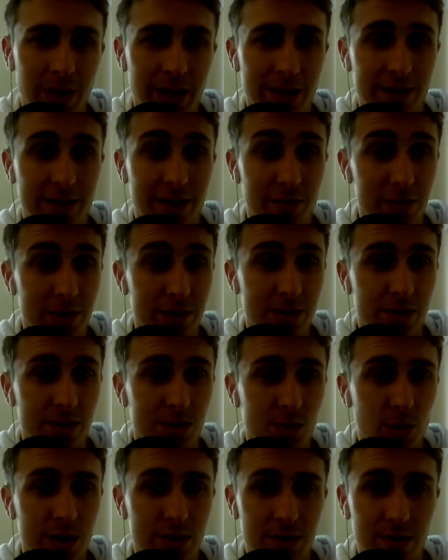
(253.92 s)
given the
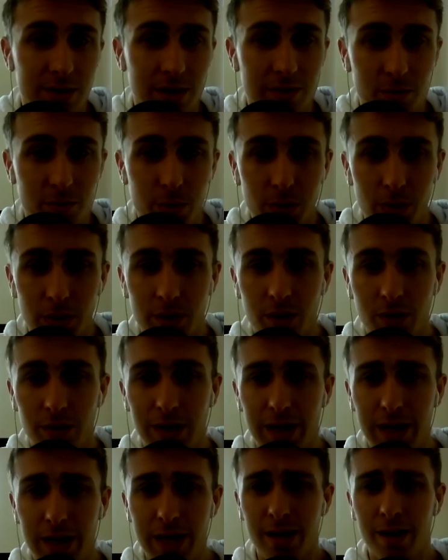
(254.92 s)
situation that Liverpool are
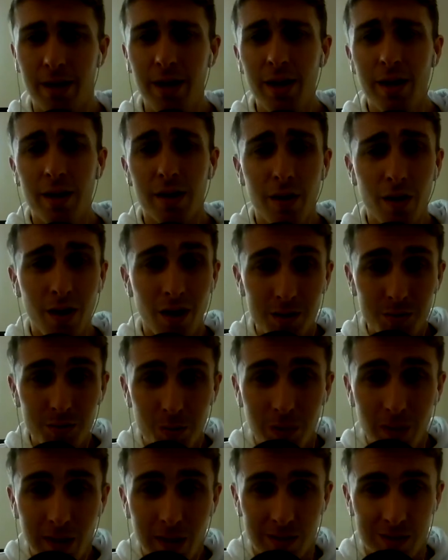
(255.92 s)
currently in, not
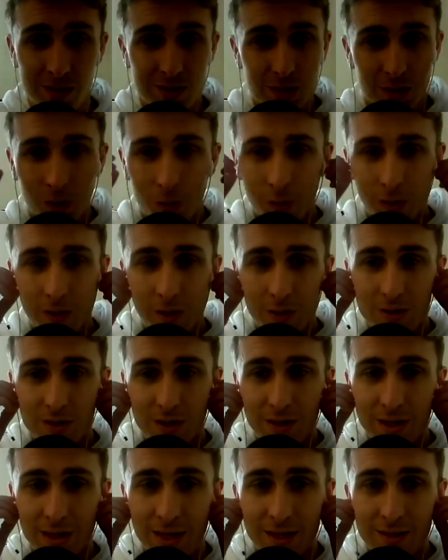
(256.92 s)
players who are going
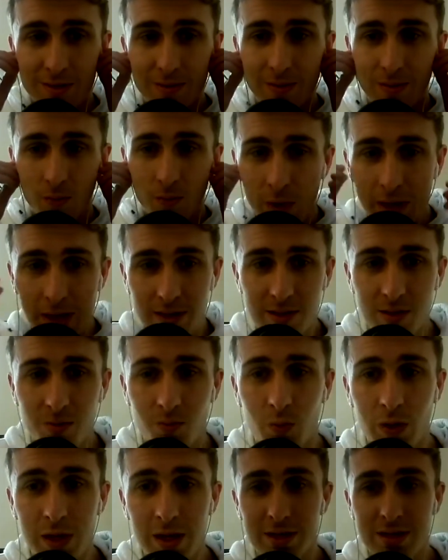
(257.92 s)
to need weeks and
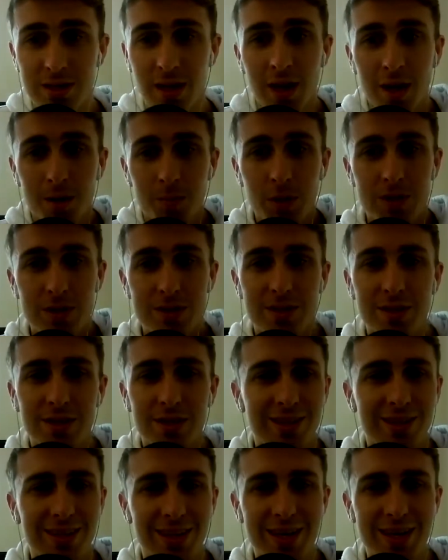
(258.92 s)
weeks, because
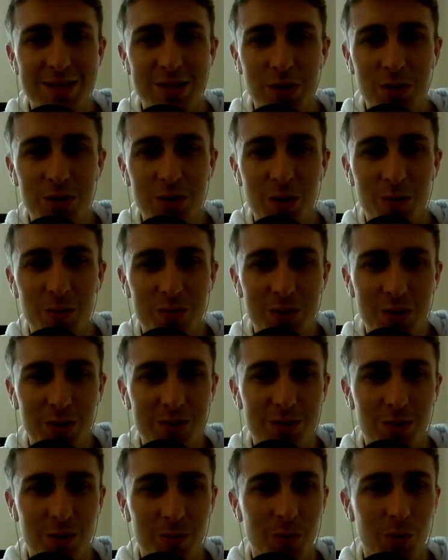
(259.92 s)
it's going to come
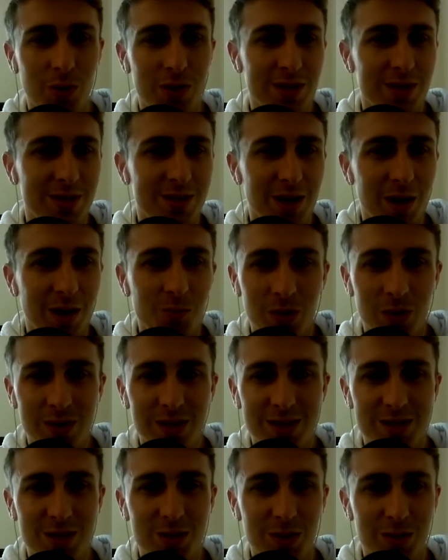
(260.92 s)
to a point in time where
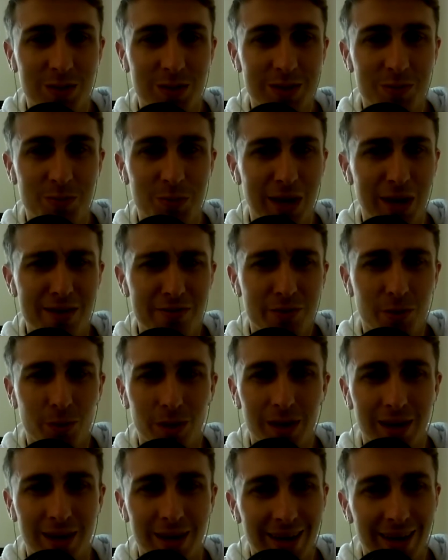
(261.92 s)
there's nothing to play for.
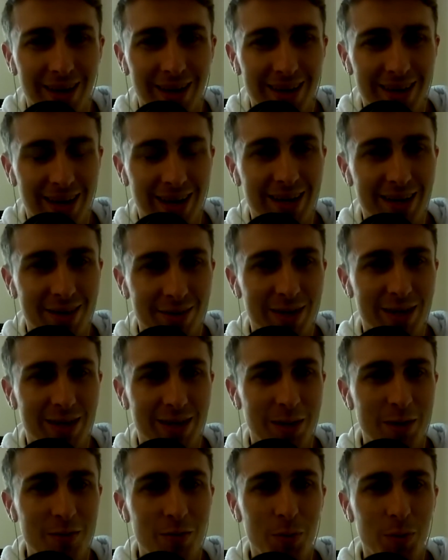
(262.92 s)
Like
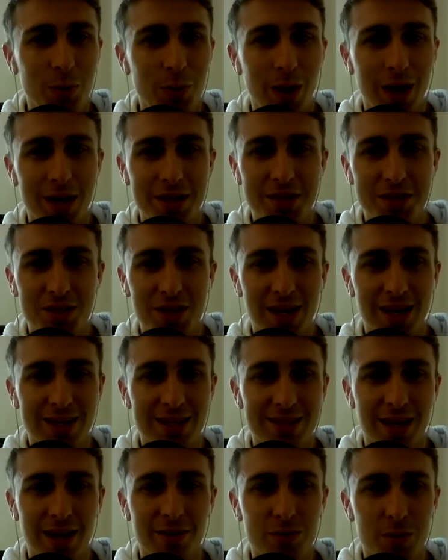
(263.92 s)
Liverpool had a
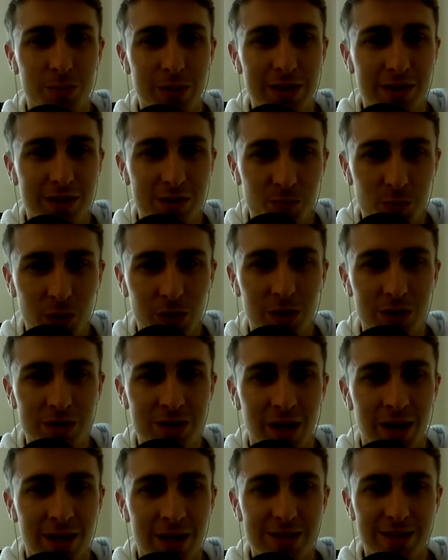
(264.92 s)
chance after beating
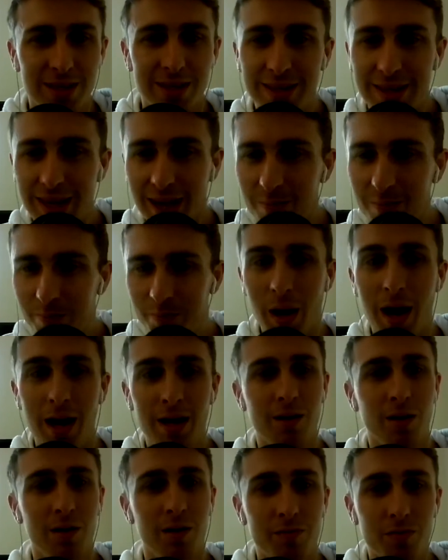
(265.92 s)
Spurs to get back
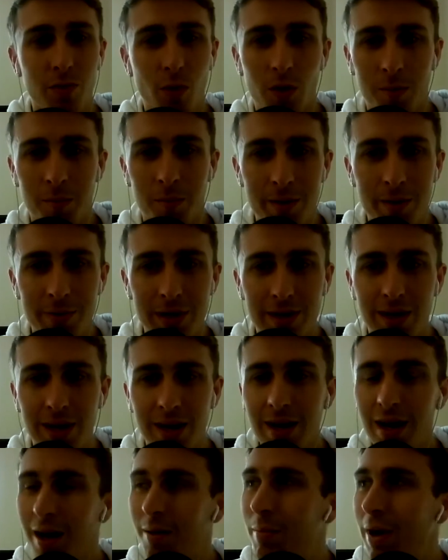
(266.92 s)
on form. I mean,
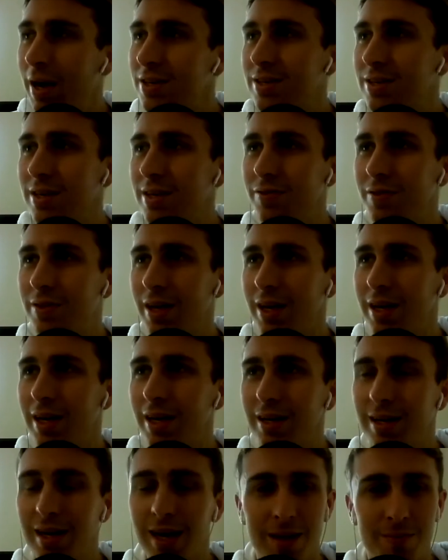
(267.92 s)
imagine if they
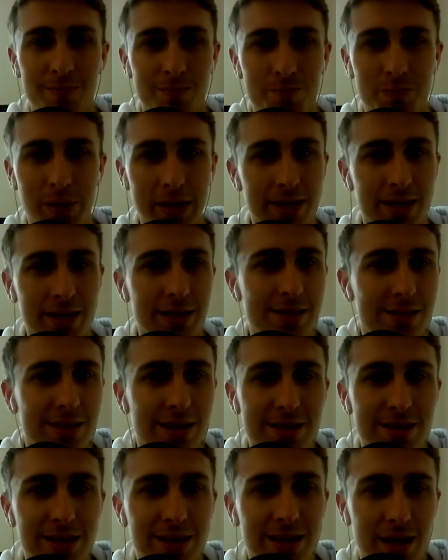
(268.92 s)
had beaten
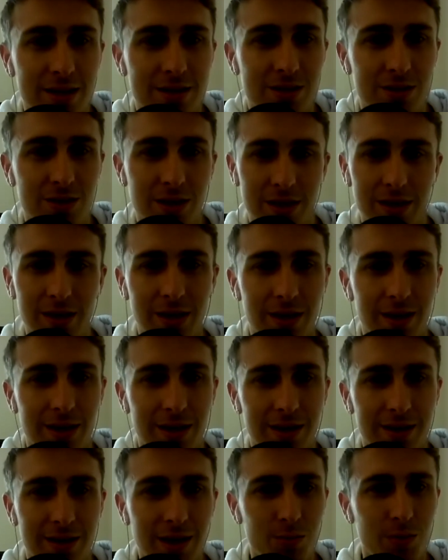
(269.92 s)
City yesterday.
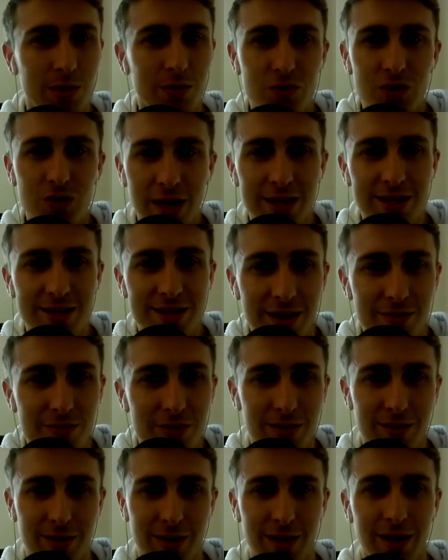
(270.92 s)
That would have changed
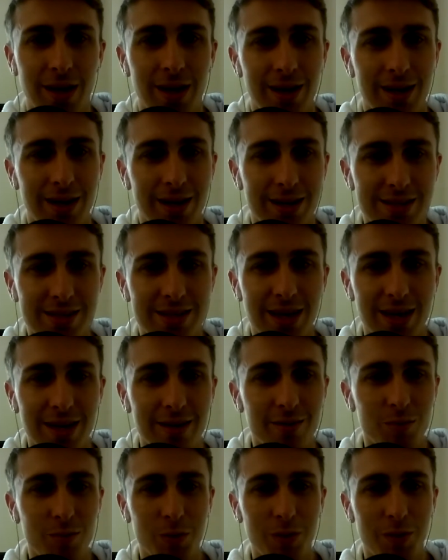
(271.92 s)
everything. Instead,
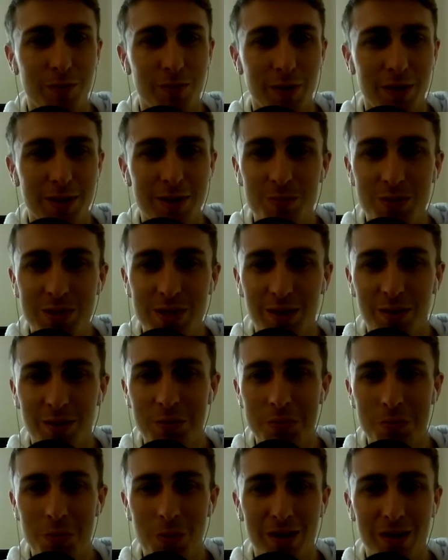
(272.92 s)
Liverpool find
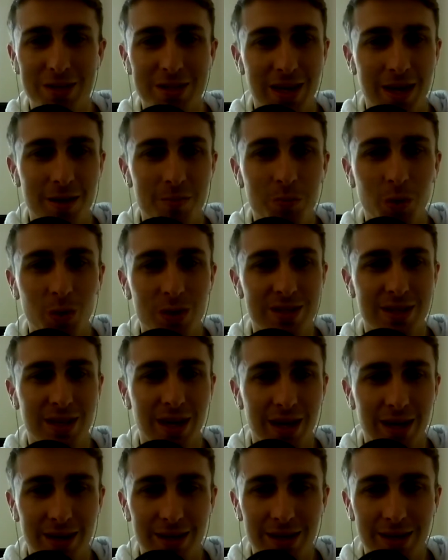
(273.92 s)
themselves 10 points
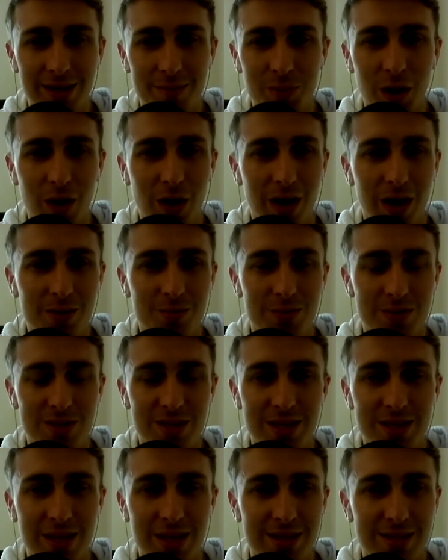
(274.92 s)
behind
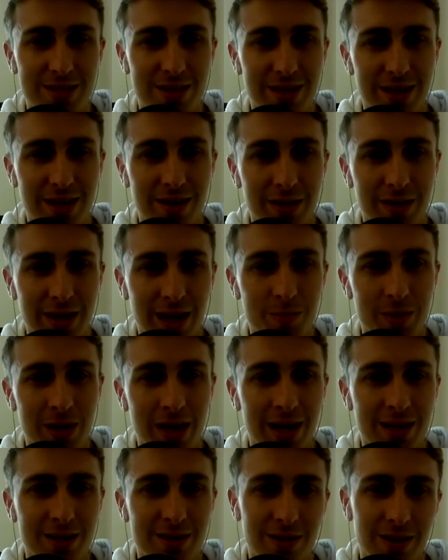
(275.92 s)
City, and City have a game in
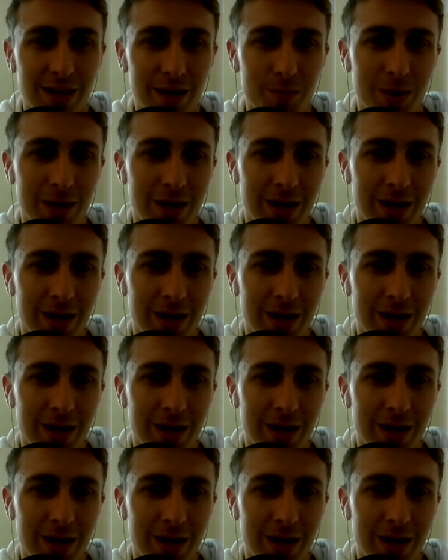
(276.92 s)
hand on them.